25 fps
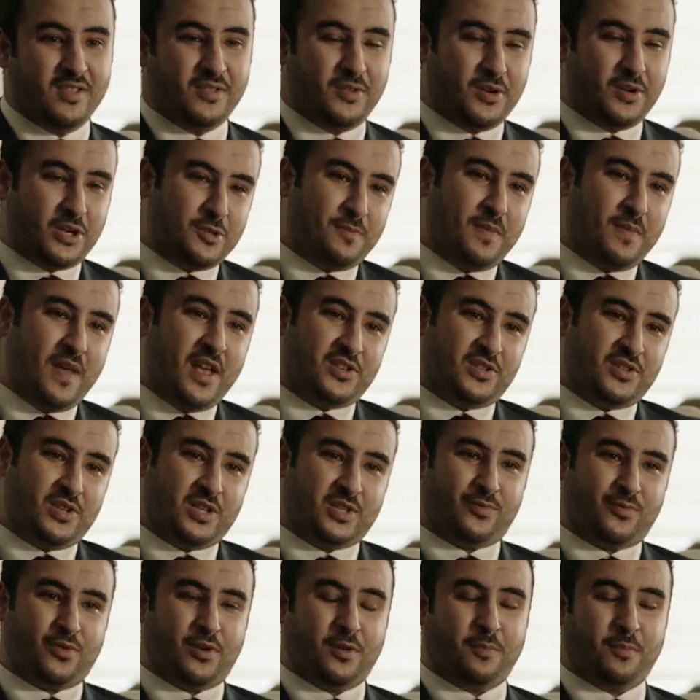their
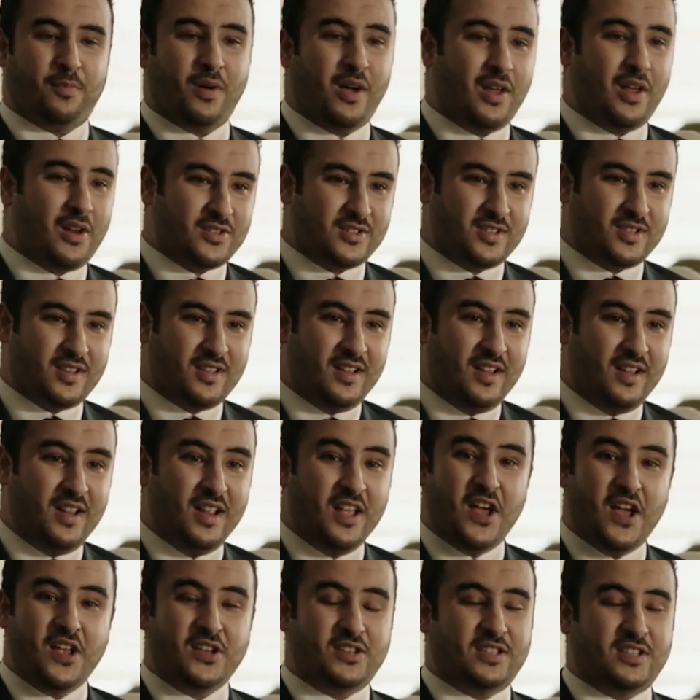expansionist foreign policy,
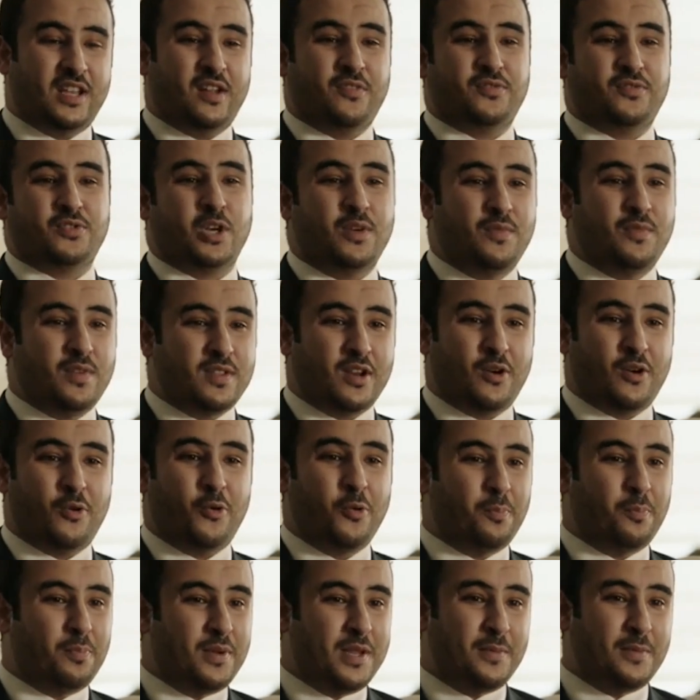instead of serving their
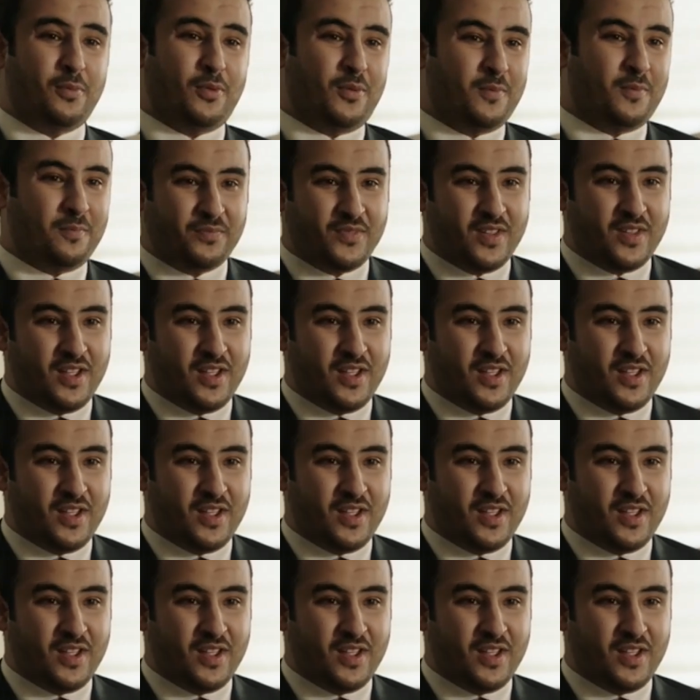own people.